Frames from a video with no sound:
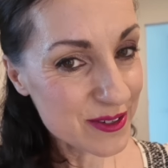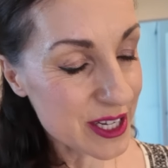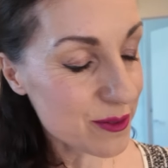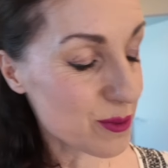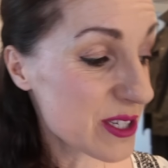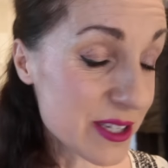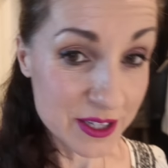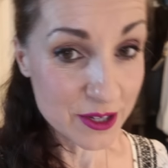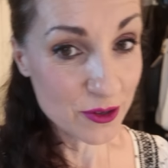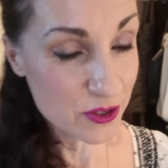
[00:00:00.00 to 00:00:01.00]
that was
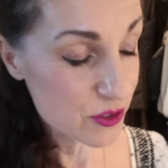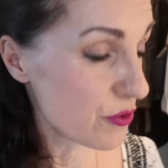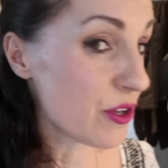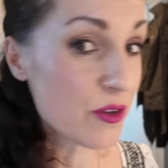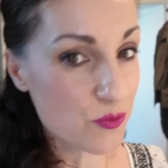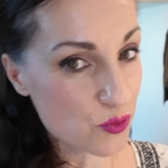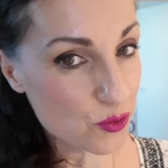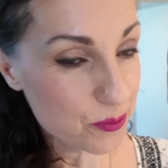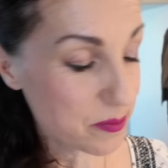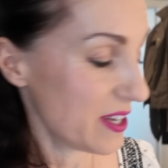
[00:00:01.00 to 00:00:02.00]
the laundry
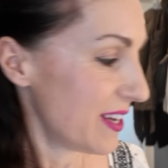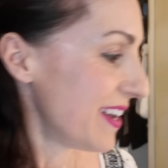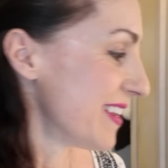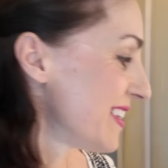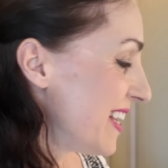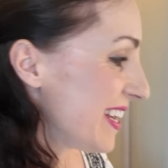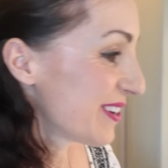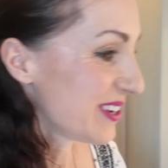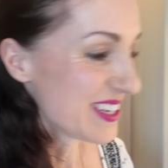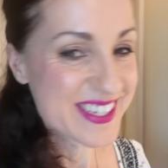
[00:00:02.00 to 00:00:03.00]
room, and
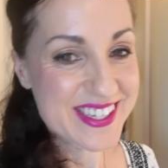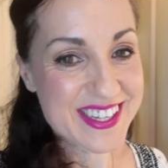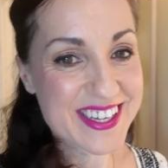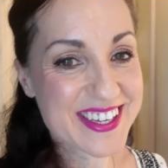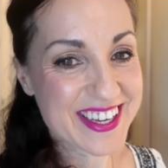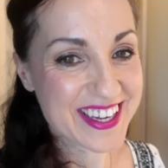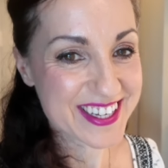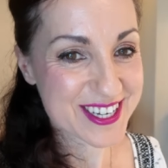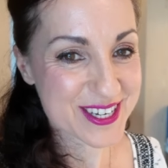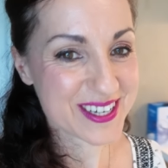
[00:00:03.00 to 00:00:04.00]
here is the
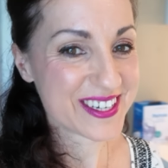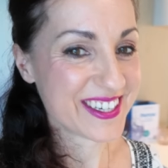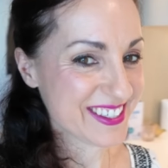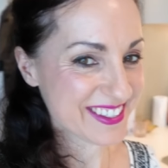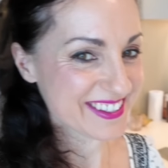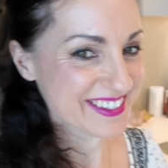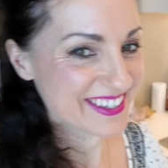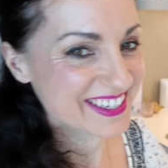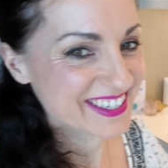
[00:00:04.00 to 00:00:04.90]
kitchen.